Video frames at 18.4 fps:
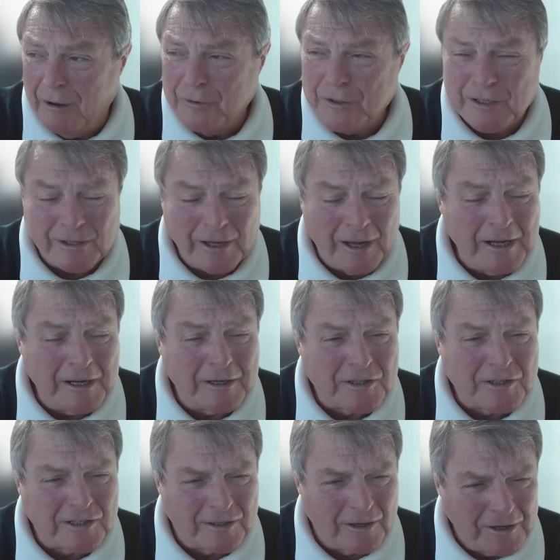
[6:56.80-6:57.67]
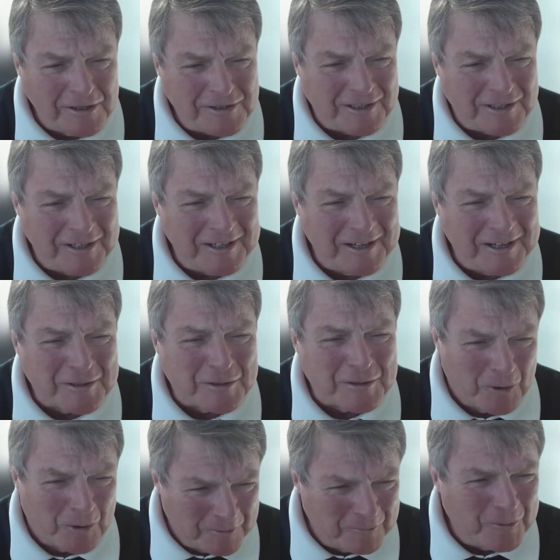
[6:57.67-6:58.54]
I would say exciting is
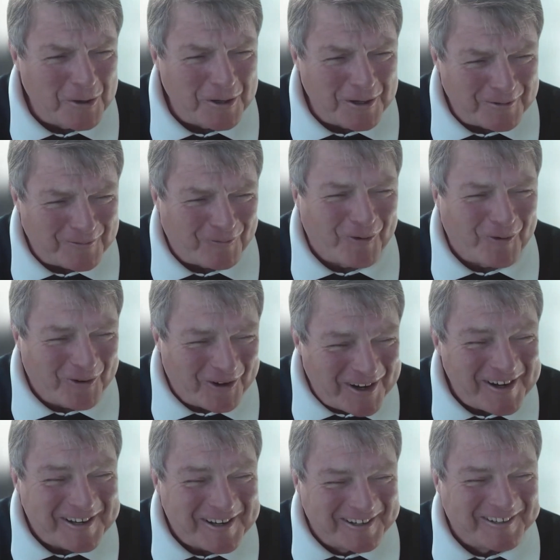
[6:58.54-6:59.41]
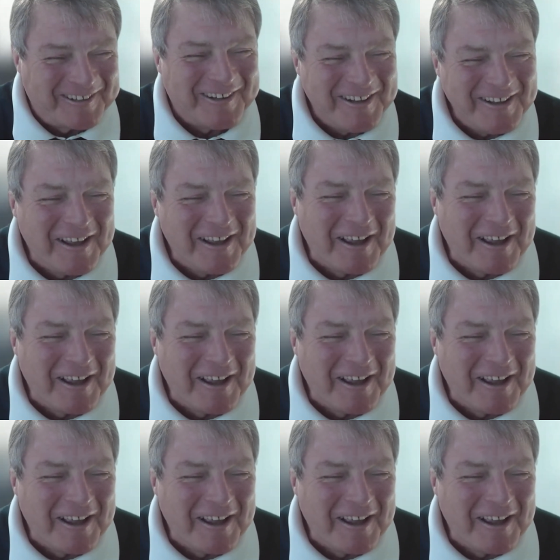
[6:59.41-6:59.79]
one word for it.